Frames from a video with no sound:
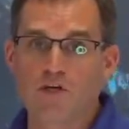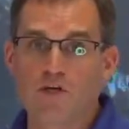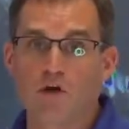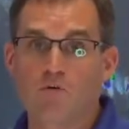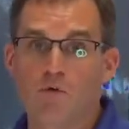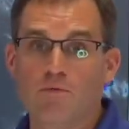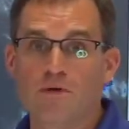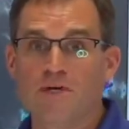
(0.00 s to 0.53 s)

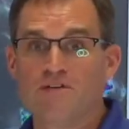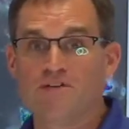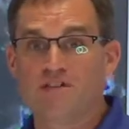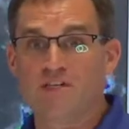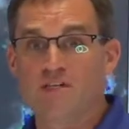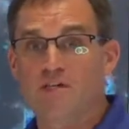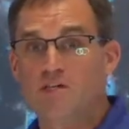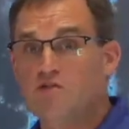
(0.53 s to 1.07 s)
Rico, where we could
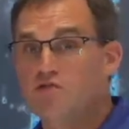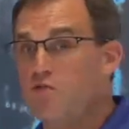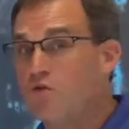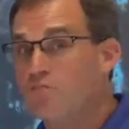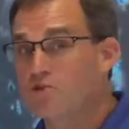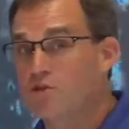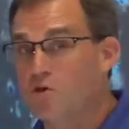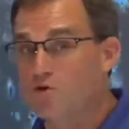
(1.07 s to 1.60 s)
see
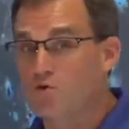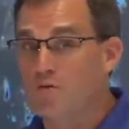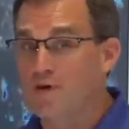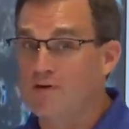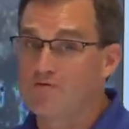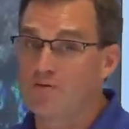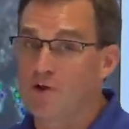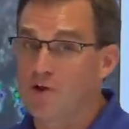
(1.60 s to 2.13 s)
storm total
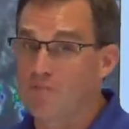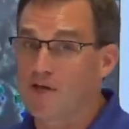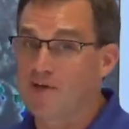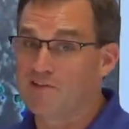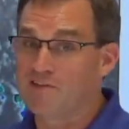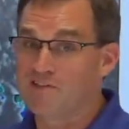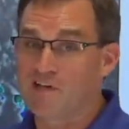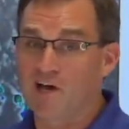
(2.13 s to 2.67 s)
rainfall
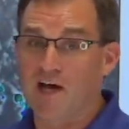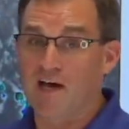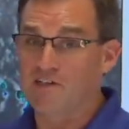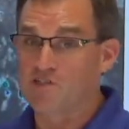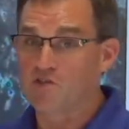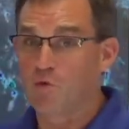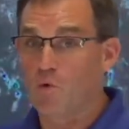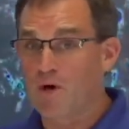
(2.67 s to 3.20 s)
amounts as high
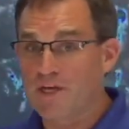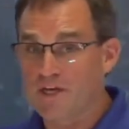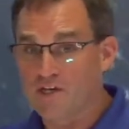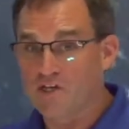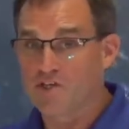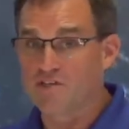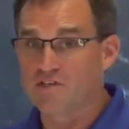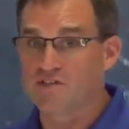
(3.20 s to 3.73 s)
as 20
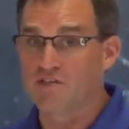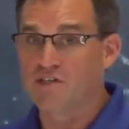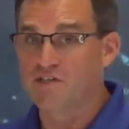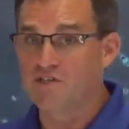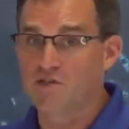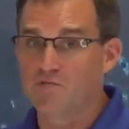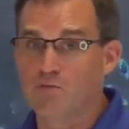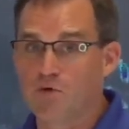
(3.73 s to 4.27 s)
inches in the
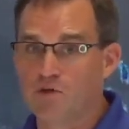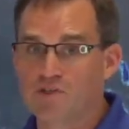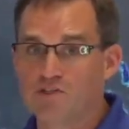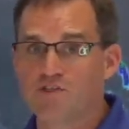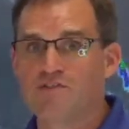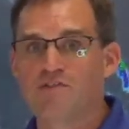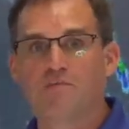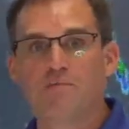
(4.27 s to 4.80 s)
eastern
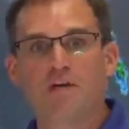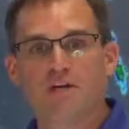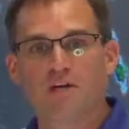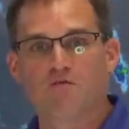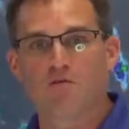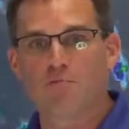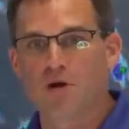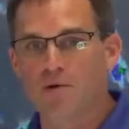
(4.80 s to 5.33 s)
portions of the
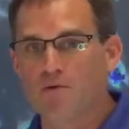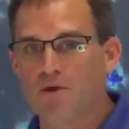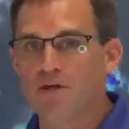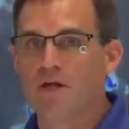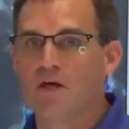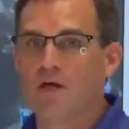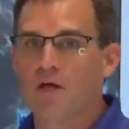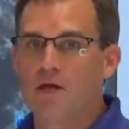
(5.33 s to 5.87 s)
Dominican
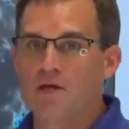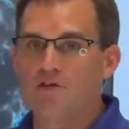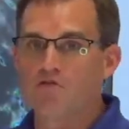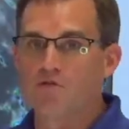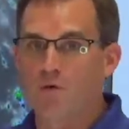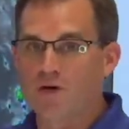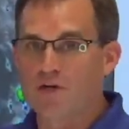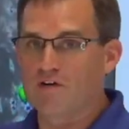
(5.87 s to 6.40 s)
Republic and
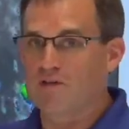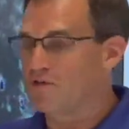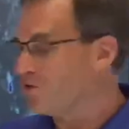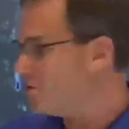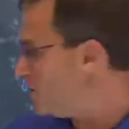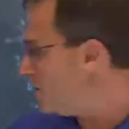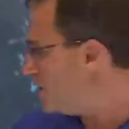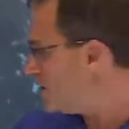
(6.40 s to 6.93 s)
20 to
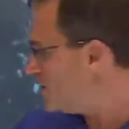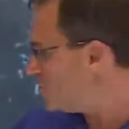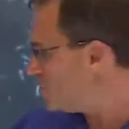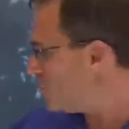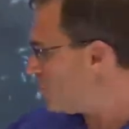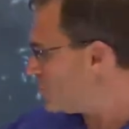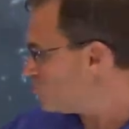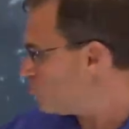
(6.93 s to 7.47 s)
30 inches
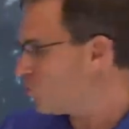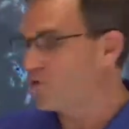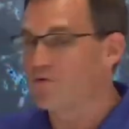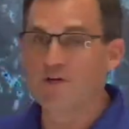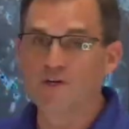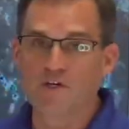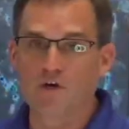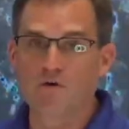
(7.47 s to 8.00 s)
across Puerto
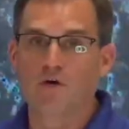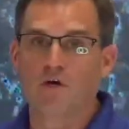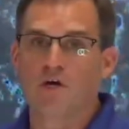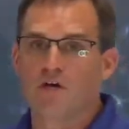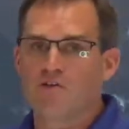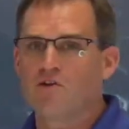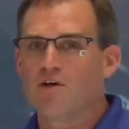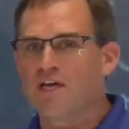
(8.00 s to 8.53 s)
Rico.
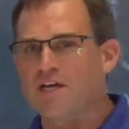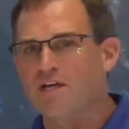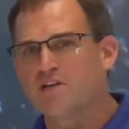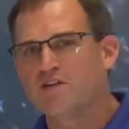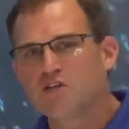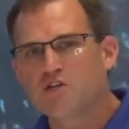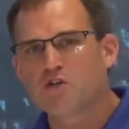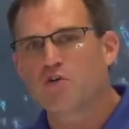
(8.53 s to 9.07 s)
Looking at
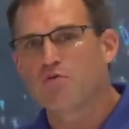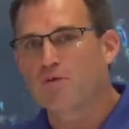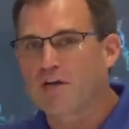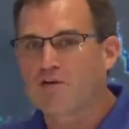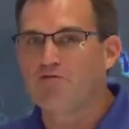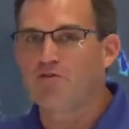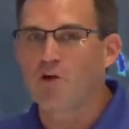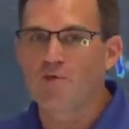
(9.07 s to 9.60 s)
additional
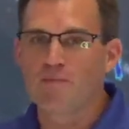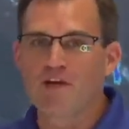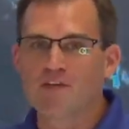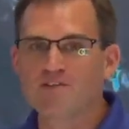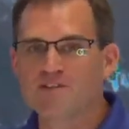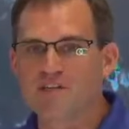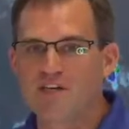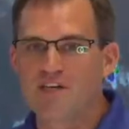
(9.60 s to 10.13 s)
rainfall
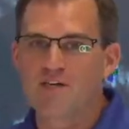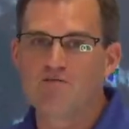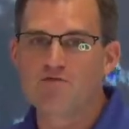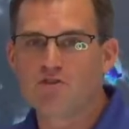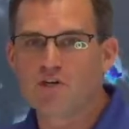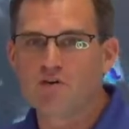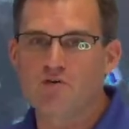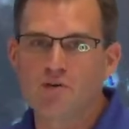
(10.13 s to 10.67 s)
amounts today
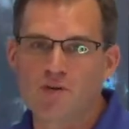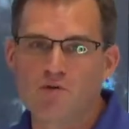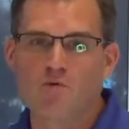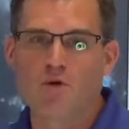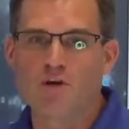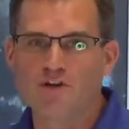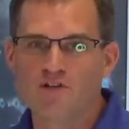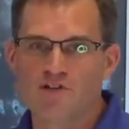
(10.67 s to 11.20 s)
of generally
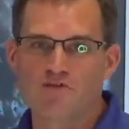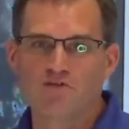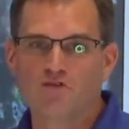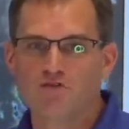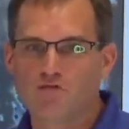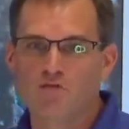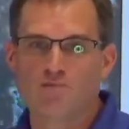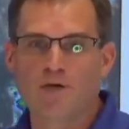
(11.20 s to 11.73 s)
one to
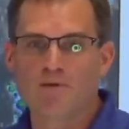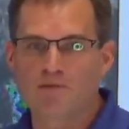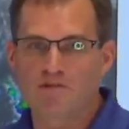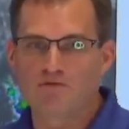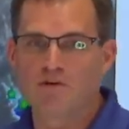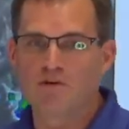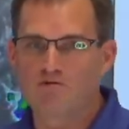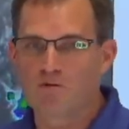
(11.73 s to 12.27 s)
two, maybe
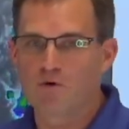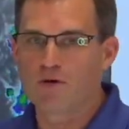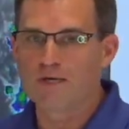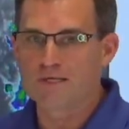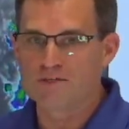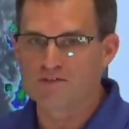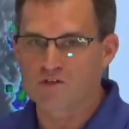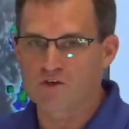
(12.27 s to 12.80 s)
three or four
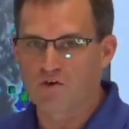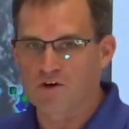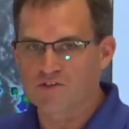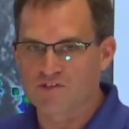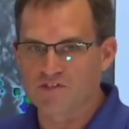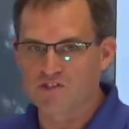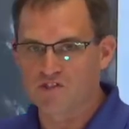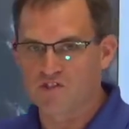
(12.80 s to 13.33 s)
inches
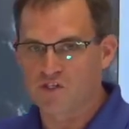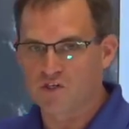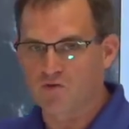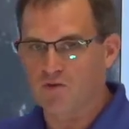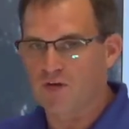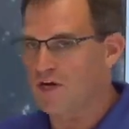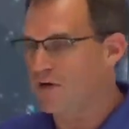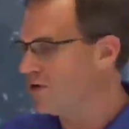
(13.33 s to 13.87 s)
across these
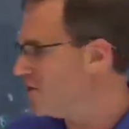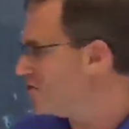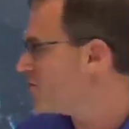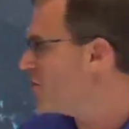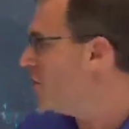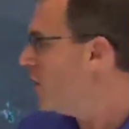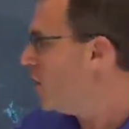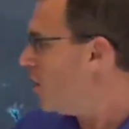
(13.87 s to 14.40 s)
general
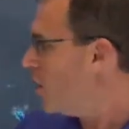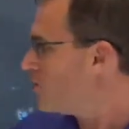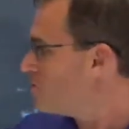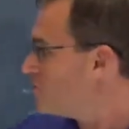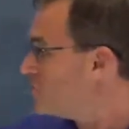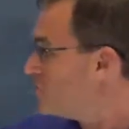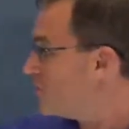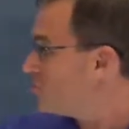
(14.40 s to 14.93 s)
areas.
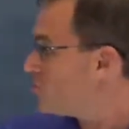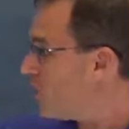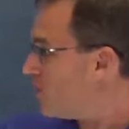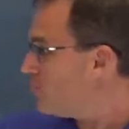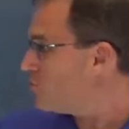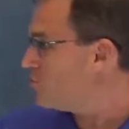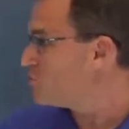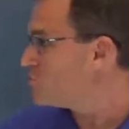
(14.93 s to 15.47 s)
Also seeing
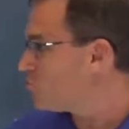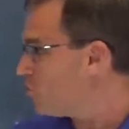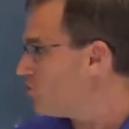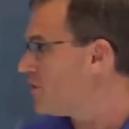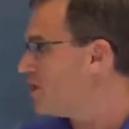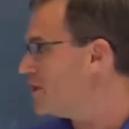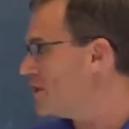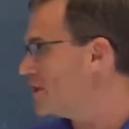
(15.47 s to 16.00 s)
tropical
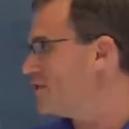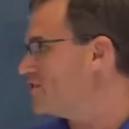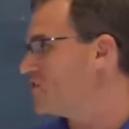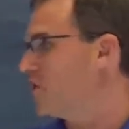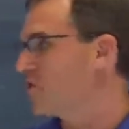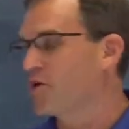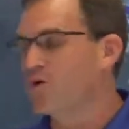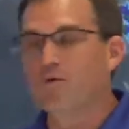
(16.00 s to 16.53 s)
storm
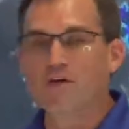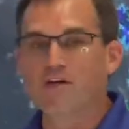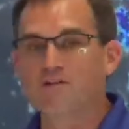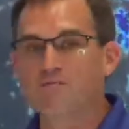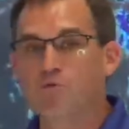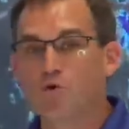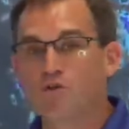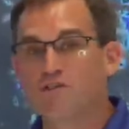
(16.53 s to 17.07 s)
conditions ongoing
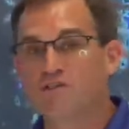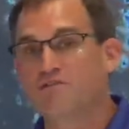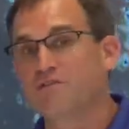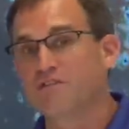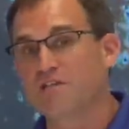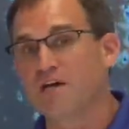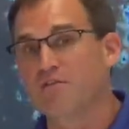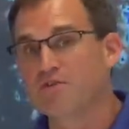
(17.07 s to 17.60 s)
in portions of
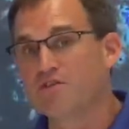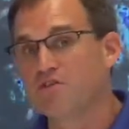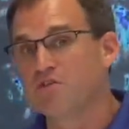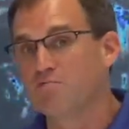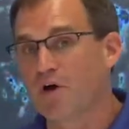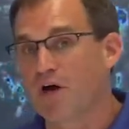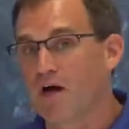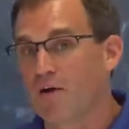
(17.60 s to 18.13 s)
the
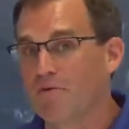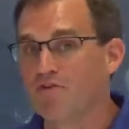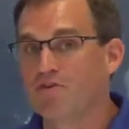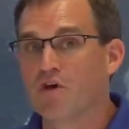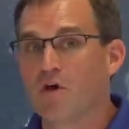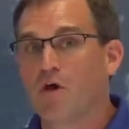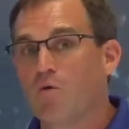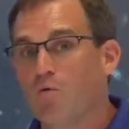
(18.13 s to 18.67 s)
southeastern
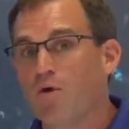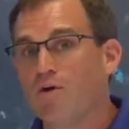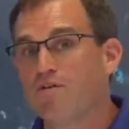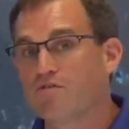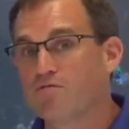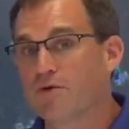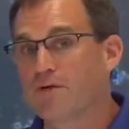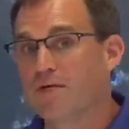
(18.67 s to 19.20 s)
Bahamas. One
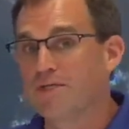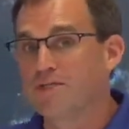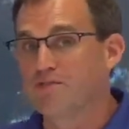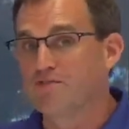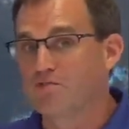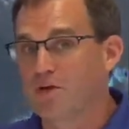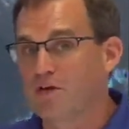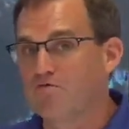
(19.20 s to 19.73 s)
to three
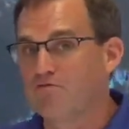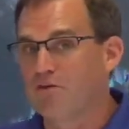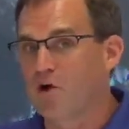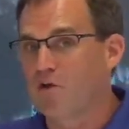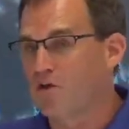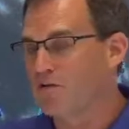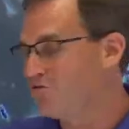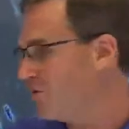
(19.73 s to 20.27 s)
inches of
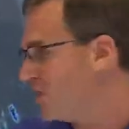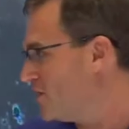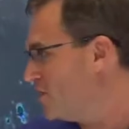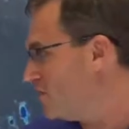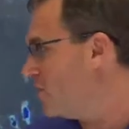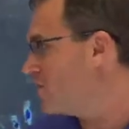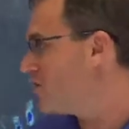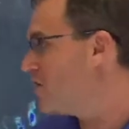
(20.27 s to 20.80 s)
rainfall
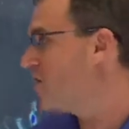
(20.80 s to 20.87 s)
affected,